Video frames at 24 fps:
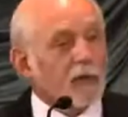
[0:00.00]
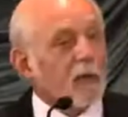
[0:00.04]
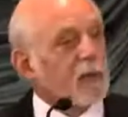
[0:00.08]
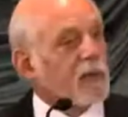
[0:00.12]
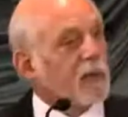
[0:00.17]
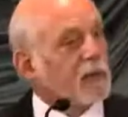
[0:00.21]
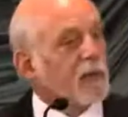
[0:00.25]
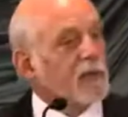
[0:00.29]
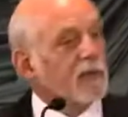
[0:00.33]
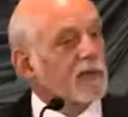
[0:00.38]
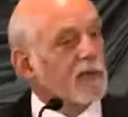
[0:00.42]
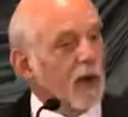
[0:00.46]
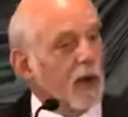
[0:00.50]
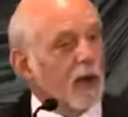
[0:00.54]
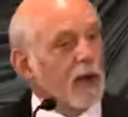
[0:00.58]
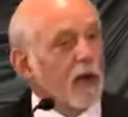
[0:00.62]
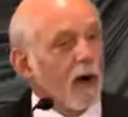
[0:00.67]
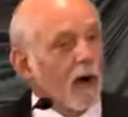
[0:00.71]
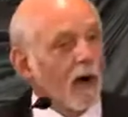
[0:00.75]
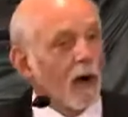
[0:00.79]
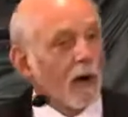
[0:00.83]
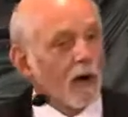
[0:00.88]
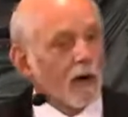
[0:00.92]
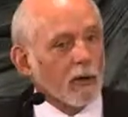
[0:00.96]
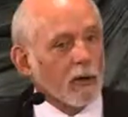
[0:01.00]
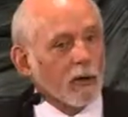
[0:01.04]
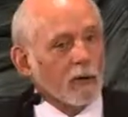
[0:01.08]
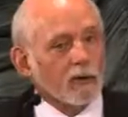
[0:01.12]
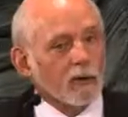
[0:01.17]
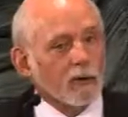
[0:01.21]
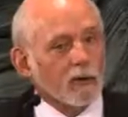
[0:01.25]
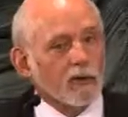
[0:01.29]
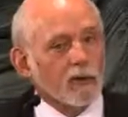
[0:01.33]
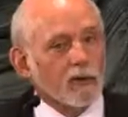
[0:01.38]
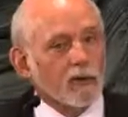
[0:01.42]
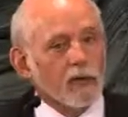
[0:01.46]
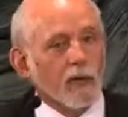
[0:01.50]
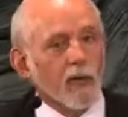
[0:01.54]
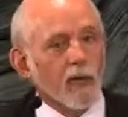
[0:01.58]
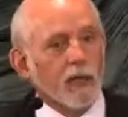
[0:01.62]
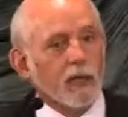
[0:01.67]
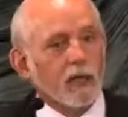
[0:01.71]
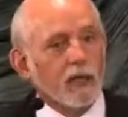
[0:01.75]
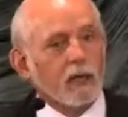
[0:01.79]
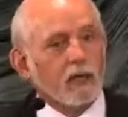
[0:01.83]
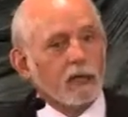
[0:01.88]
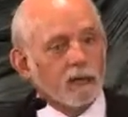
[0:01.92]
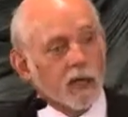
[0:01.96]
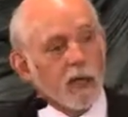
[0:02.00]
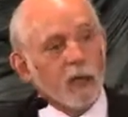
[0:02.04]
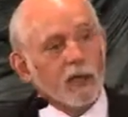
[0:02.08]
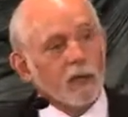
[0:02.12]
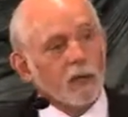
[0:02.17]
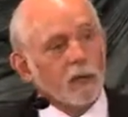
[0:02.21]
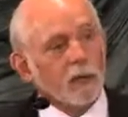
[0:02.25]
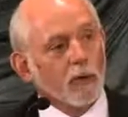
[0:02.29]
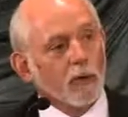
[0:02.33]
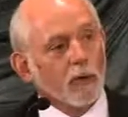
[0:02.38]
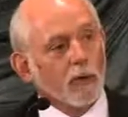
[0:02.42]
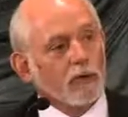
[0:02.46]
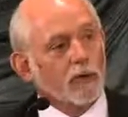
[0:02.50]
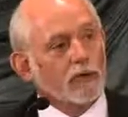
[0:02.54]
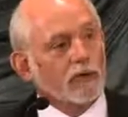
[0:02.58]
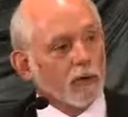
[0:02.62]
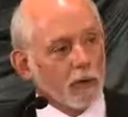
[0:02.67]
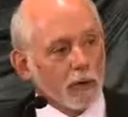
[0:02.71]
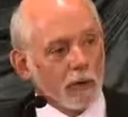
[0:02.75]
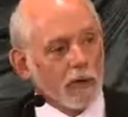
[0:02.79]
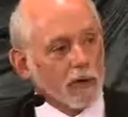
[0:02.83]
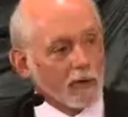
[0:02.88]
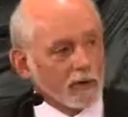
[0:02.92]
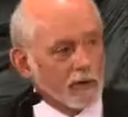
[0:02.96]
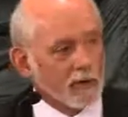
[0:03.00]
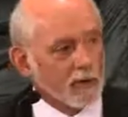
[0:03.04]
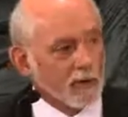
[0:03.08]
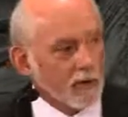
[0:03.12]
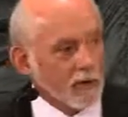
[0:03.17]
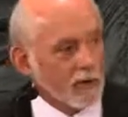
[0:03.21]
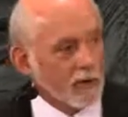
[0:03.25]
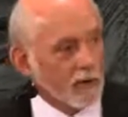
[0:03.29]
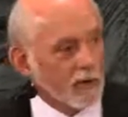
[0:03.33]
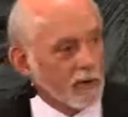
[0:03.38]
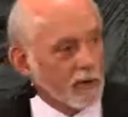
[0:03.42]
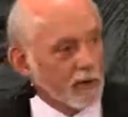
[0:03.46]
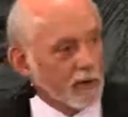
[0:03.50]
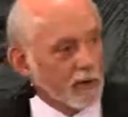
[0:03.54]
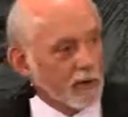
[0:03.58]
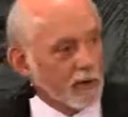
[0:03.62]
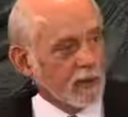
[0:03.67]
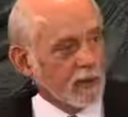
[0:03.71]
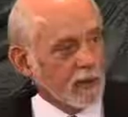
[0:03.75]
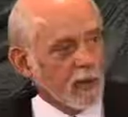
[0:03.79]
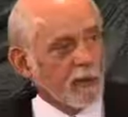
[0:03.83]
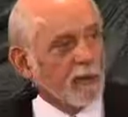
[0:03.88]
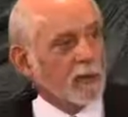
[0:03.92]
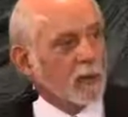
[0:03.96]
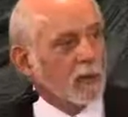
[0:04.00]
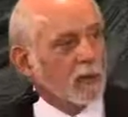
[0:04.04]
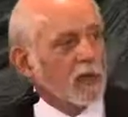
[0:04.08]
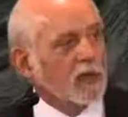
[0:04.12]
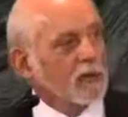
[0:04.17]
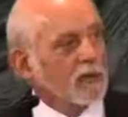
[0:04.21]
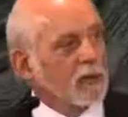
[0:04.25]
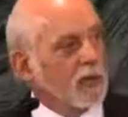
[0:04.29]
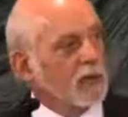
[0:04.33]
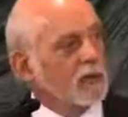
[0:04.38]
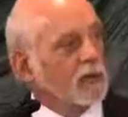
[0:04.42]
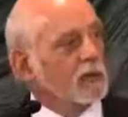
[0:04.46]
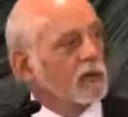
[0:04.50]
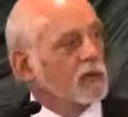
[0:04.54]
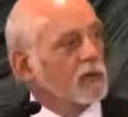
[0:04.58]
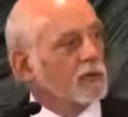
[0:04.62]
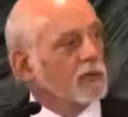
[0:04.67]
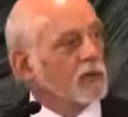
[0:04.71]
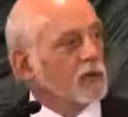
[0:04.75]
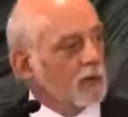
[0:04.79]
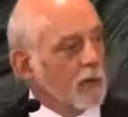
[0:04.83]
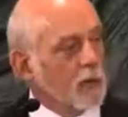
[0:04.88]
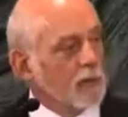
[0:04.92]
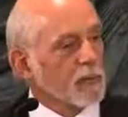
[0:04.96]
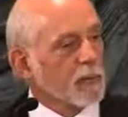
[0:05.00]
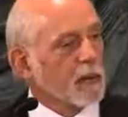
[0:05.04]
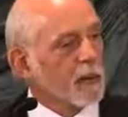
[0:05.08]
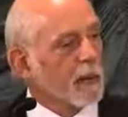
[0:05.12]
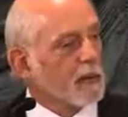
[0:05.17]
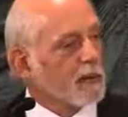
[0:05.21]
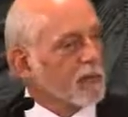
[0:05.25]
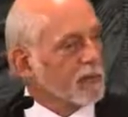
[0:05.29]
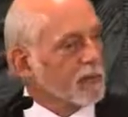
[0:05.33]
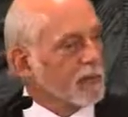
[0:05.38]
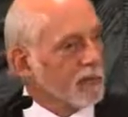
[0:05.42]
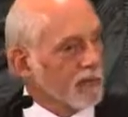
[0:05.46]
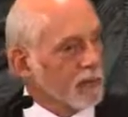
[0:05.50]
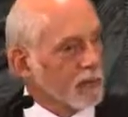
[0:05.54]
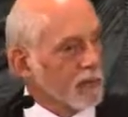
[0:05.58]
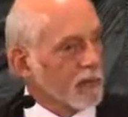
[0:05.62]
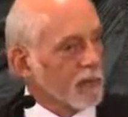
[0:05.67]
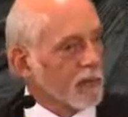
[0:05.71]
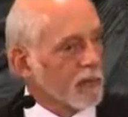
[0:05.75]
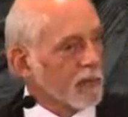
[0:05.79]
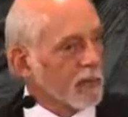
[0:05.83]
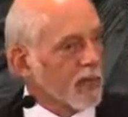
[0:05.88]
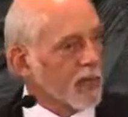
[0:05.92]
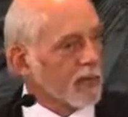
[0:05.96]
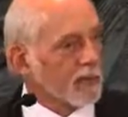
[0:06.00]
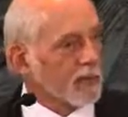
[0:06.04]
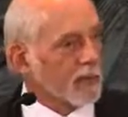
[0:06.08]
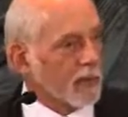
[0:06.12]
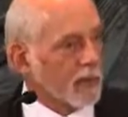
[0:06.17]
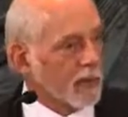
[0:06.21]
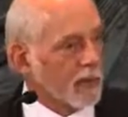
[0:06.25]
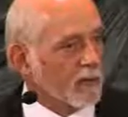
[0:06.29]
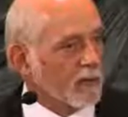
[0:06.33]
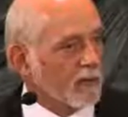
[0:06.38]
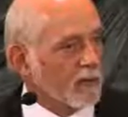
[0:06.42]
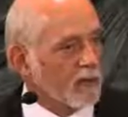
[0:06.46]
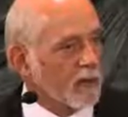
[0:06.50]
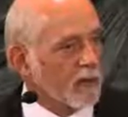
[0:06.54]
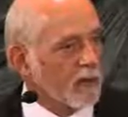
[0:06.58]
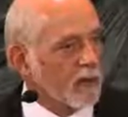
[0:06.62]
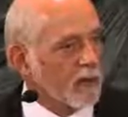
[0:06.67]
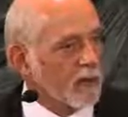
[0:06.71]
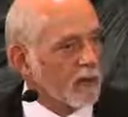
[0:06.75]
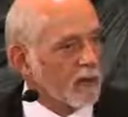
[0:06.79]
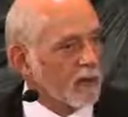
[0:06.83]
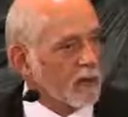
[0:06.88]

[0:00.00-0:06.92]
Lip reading: it's going to be very hard for society to take you all seriously if you continue to trumpet this disorder as a gift.